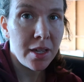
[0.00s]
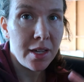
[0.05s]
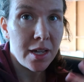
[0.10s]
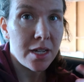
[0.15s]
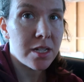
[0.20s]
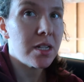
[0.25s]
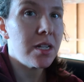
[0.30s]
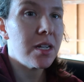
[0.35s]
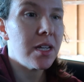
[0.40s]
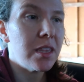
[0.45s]

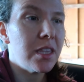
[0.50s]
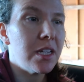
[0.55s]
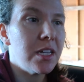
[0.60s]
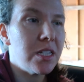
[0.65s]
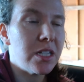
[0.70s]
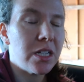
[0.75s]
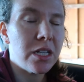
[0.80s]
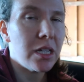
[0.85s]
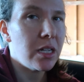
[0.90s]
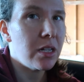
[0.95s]
It's going to get
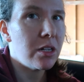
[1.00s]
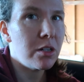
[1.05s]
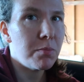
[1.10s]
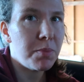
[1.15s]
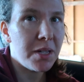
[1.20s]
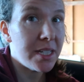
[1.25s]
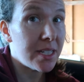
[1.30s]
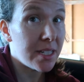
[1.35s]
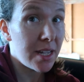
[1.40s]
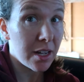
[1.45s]
things cleaner,
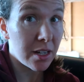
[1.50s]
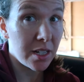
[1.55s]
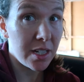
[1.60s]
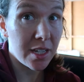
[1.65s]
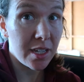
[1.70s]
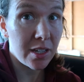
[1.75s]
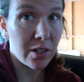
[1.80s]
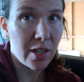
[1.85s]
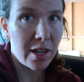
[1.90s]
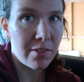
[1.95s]
but it's not going
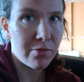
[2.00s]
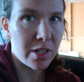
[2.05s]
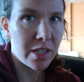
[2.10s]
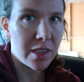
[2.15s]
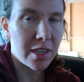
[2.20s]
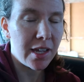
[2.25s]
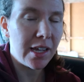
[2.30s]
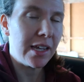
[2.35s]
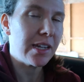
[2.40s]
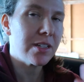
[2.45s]
to kill
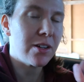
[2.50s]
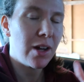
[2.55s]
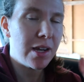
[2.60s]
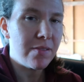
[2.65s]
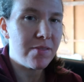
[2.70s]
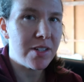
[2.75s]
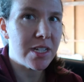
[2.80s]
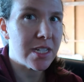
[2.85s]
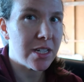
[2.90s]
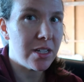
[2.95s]
everything. It's kind
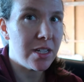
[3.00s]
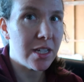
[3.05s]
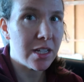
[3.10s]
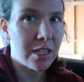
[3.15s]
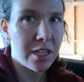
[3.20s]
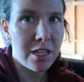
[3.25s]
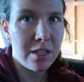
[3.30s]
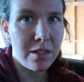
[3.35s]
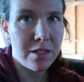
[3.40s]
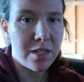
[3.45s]
of just going to
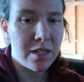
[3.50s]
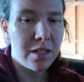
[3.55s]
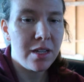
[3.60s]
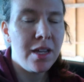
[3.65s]
clean.